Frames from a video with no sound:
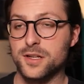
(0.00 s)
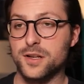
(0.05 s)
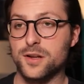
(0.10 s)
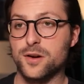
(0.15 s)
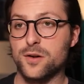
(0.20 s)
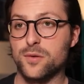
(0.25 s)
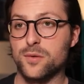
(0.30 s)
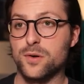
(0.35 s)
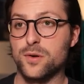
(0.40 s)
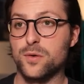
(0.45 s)

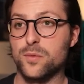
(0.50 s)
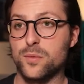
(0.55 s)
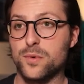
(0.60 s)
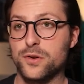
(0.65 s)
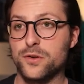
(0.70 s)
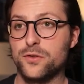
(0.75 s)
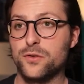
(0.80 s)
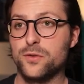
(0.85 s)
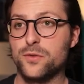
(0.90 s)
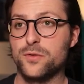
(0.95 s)
Now
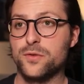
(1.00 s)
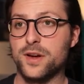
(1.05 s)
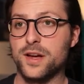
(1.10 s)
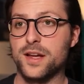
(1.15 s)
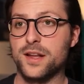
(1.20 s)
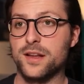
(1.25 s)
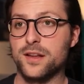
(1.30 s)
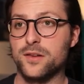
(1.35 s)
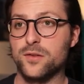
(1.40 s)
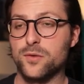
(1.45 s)
once you've
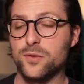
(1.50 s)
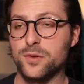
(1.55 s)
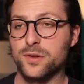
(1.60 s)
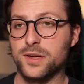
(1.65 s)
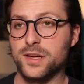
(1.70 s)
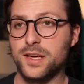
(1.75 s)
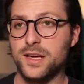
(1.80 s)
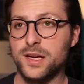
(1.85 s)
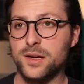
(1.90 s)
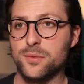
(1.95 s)
added all the
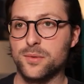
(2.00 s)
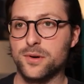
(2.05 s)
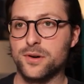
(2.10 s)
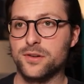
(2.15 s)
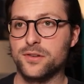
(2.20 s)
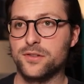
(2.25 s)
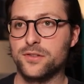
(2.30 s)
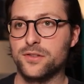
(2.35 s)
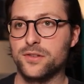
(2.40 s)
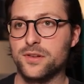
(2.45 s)

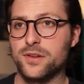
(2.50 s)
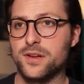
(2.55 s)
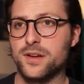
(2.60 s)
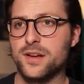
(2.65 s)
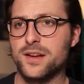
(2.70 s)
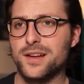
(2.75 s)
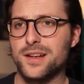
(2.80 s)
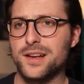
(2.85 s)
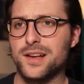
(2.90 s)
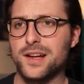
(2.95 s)
keywords,
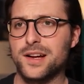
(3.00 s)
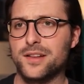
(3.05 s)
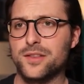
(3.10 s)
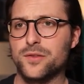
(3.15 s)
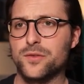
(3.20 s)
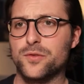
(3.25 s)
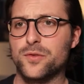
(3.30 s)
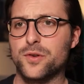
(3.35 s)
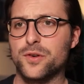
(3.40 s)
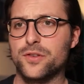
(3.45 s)
I like
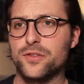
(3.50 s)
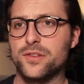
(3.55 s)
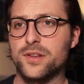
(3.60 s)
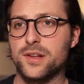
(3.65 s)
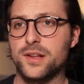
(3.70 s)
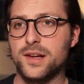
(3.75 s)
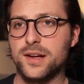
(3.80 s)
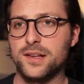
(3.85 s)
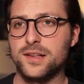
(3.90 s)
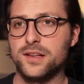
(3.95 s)
to first
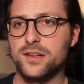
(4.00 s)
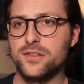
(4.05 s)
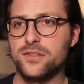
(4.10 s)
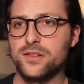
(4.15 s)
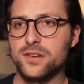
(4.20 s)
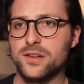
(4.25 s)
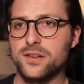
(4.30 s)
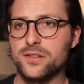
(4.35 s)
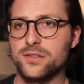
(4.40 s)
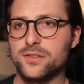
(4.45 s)
align these
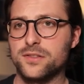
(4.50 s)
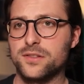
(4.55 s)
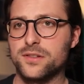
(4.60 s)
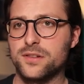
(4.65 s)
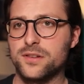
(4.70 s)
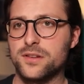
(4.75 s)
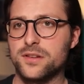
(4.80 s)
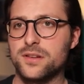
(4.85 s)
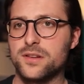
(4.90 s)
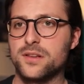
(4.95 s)
cells
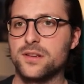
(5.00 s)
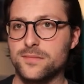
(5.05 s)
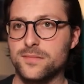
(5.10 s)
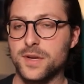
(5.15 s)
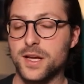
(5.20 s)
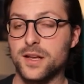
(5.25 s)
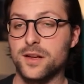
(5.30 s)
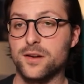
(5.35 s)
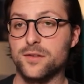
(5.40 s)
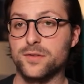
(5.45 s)

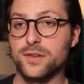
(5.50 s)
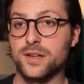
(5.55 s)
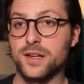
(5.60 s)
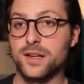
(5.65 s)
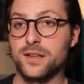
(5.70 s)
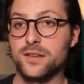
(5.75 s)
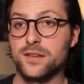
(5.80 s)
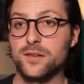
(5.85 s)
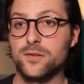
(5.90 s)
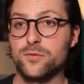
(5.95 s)
and after
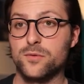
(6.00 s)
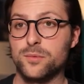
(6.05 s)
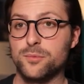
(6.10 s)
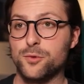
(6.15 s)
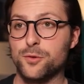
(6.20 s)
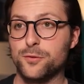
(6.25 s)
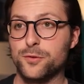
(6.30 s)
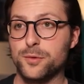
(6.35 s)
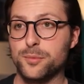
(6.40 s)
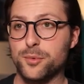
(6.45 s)
that
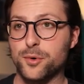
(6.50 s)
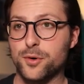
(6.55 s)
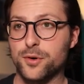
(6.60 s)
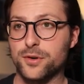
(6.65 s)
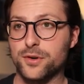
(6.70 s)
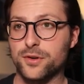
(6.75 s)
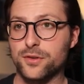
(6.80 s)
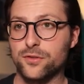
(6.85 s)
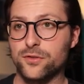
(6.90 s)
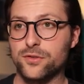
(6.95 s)
remove the
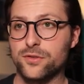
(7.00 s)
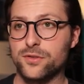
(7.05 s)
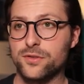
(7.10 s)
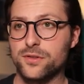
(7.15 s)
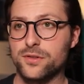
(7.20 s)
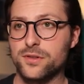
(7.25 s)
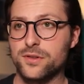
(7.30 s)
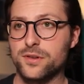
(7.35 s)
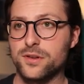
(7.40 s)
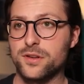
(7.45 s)
borders.
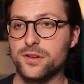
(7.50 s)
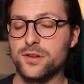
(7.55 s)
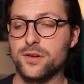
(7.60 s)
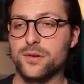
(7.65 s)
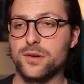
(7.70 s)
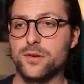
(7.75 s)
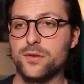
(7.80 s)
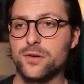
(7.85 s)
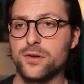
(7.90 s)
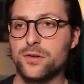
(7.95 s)

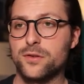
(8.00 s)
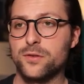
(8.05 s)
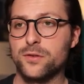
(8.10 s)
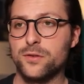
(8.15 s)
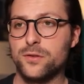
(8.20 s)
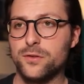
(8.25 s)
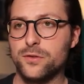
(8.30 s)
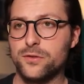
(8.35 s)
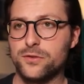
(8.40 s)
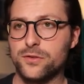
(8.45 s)
Now in order to
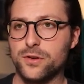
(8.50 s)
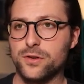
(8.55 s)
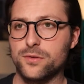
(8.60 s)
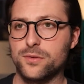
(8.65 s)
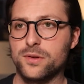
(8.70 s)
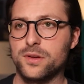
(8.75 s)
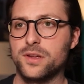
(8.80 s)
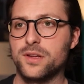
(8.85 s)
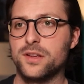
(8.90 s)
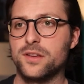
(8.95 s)
do
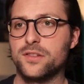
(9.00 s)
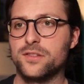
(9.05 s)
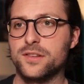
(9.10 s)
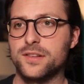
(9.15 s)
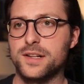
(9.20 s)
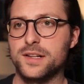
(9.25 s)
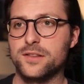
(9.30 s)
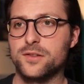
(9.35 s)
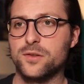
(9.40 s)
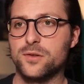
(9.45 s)
so,
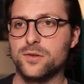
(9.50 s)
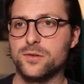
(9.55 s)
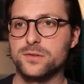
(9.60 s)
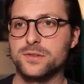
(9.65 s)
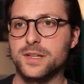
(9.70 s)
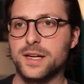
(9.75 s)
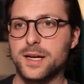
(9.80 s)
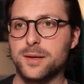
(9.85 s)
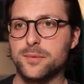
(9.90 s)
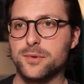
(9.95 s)
select the whole
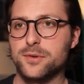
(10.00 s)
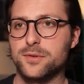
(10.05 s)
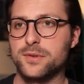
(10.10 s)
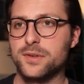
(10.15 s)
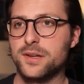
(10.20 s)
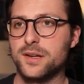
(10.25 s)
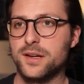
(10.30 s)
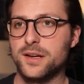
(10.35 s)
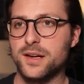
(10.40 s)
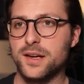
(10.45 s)
table
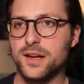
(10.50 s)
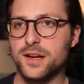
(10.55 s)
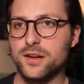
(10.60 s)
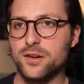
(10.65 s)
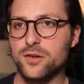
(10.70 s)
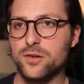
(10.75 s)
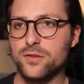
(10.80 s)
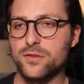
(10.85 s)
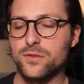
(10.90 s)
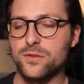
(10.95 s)
and
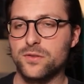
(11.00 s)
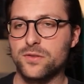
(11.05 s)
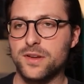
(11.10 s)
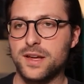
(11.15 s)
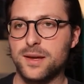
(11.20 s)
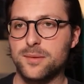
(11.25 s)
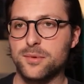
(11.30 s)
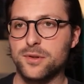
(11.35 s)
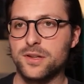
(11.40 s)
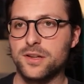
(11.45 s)
go to
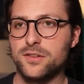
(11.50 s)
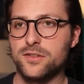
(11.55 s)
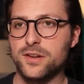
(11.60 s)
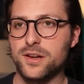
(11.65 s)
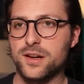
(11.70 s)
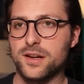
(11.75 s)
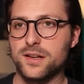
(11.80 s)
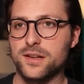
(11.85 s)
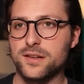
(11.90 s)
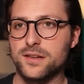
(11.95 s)
table
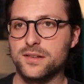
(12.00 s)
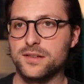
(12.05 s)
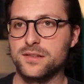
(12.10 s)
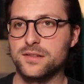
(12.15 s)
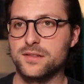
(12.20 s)
design.